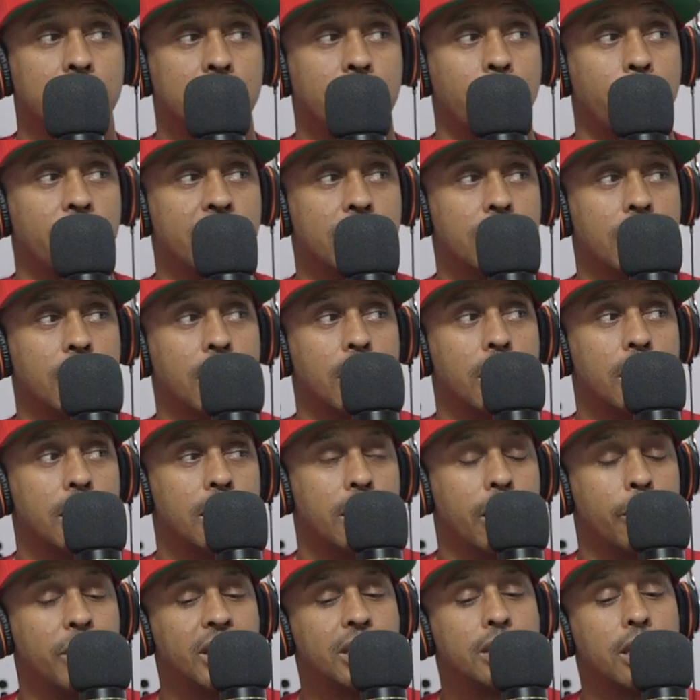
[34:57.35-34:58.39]
because let me t-
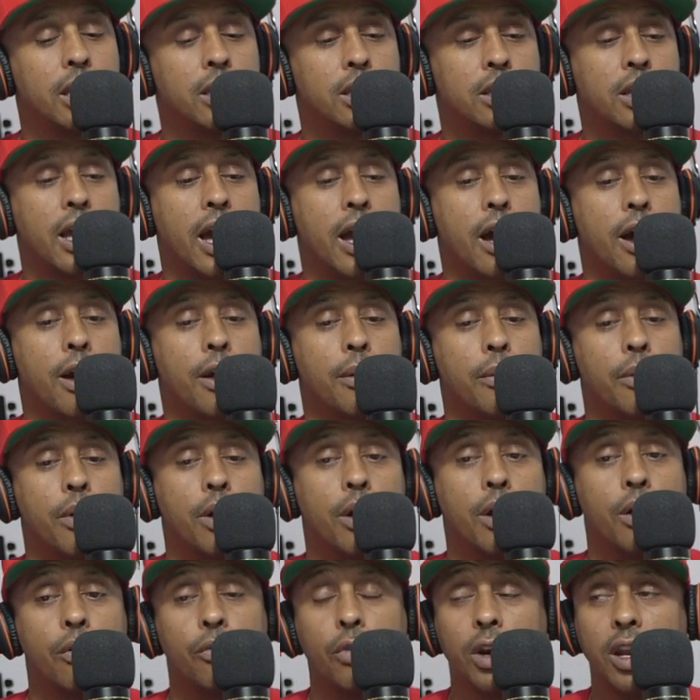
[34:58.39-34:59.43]
let me tell you how
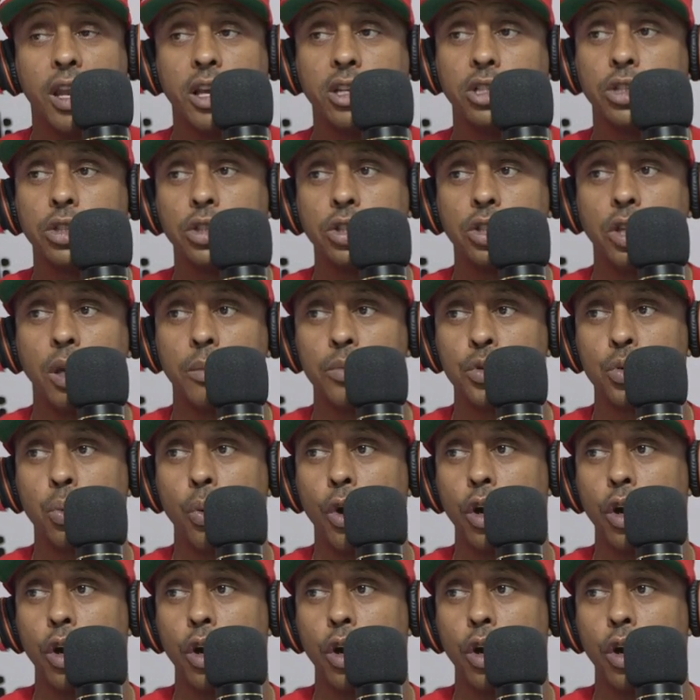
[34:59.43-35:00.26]
relationships